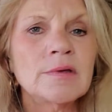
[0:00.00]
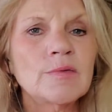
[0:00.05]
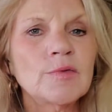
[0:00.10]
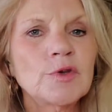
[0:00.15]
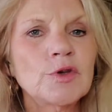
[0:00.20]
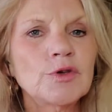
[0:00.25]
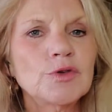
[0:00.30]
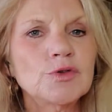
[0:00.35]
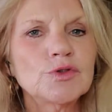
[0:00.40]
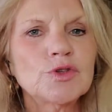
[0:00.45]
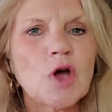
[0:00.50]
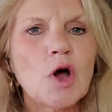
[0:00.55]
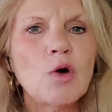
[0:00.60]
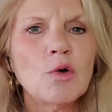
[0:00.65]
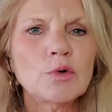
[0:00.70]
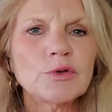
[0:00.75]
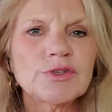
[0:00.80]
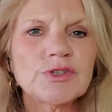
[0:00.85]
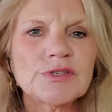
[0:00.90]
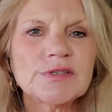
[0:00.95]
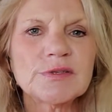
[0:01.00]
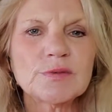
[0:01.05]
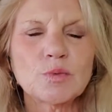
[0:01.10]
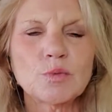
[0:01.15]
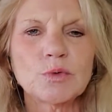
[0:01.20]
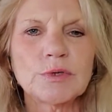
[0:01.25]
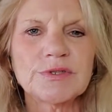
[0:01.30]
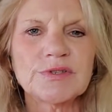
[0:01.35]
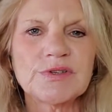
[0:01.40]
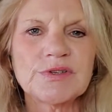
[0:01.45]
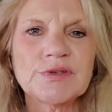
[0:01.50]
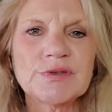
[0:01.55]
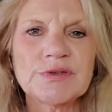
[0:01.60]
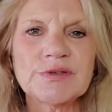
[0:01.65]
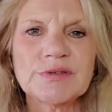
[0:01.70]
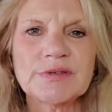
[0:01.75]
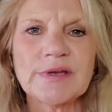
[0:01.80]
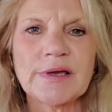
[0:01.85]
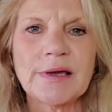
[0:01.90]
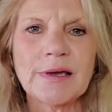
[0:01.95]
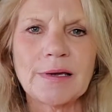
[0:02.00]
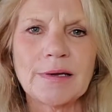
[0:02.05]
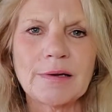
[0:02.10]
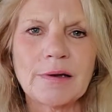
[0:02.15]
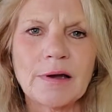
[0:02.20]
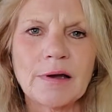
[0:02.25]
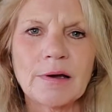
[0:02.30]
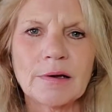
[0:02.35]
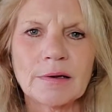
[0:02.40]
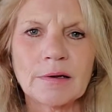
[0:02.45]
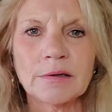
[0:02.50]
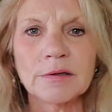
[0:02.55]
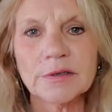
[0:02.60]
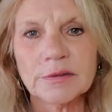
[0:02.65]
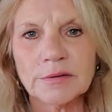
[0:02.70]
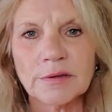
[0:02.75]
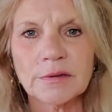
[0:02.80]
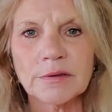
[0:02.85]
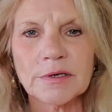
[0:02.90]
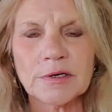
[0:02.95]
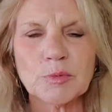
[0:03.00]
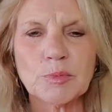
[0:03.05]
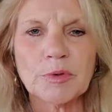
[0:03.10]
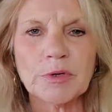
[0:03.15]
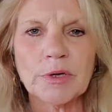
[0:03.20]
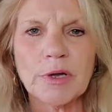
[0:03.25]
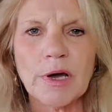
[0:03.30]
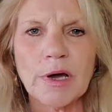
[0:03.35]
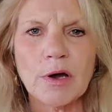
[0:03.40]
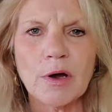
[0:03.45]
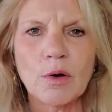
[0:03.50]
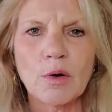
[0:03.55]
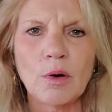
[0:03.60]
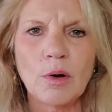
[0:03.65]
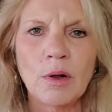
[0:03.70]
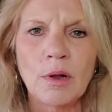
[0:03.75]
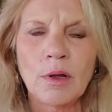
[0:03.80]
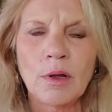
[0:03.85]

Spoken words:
You don't just want to say, click the link below